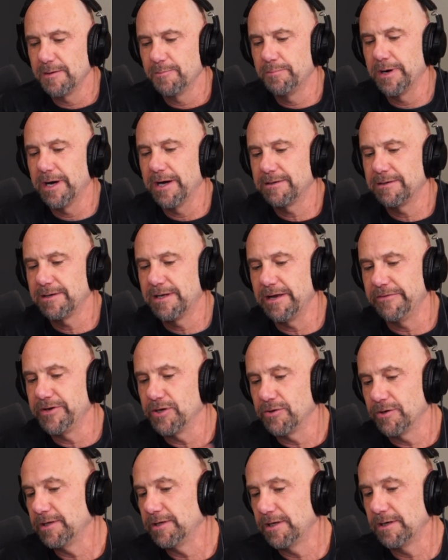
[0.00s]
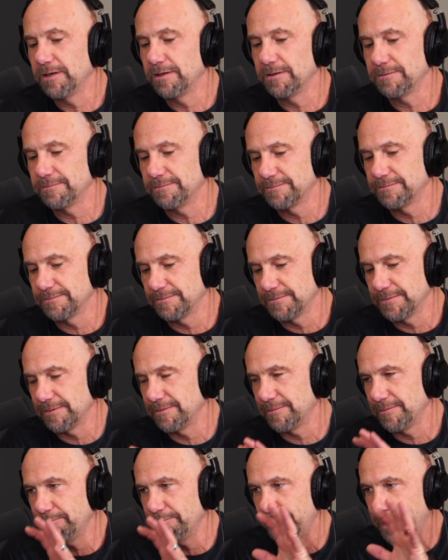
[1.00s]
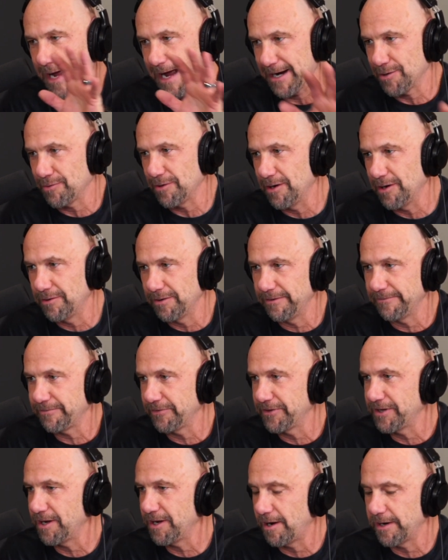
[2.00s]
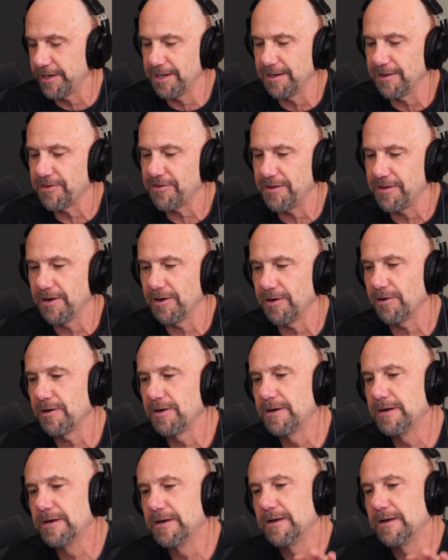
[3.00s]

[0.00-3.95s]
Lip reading: But giving you a little background and for the audience here,